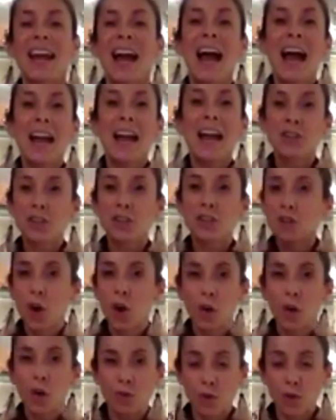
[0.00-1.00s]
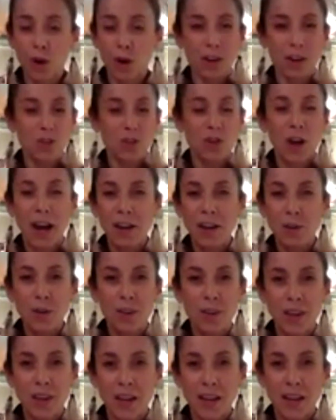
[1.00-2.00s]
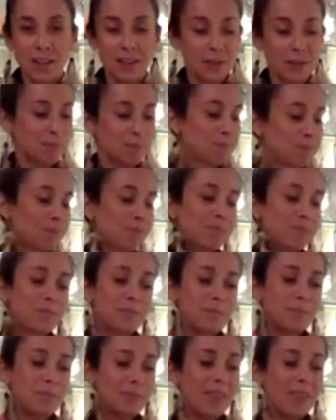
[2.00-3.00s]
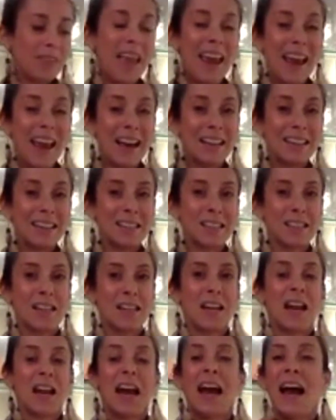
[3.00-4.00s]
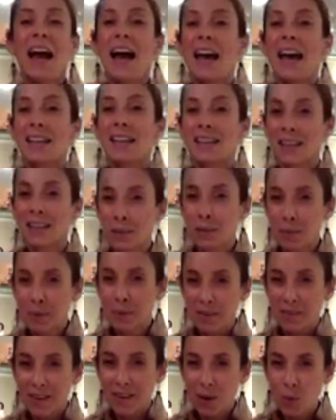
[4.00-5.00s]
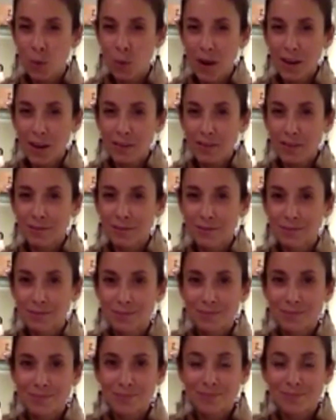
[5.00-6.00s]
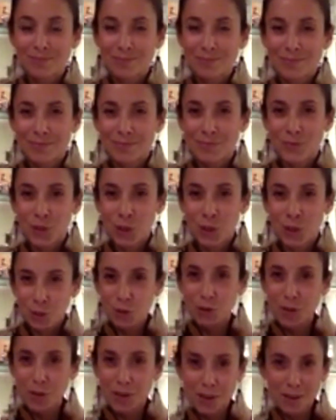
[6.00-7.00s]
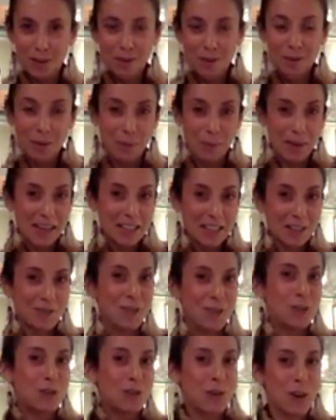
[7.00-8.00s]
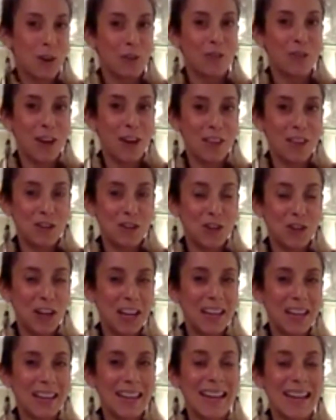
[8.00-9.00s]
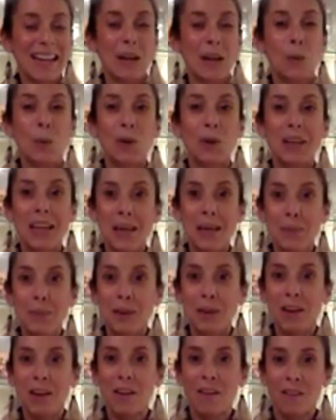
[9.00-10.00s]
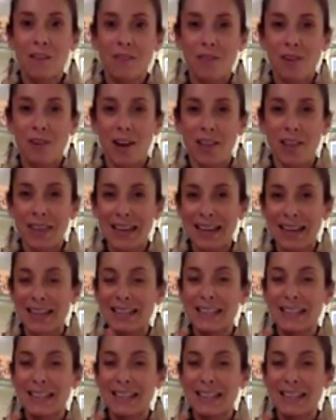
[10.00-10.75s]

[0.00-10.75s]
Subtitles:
and just go for it. Try new things and add a little bit of egg white to the mix if you're doing a frothy drink, and it will keep it frothy.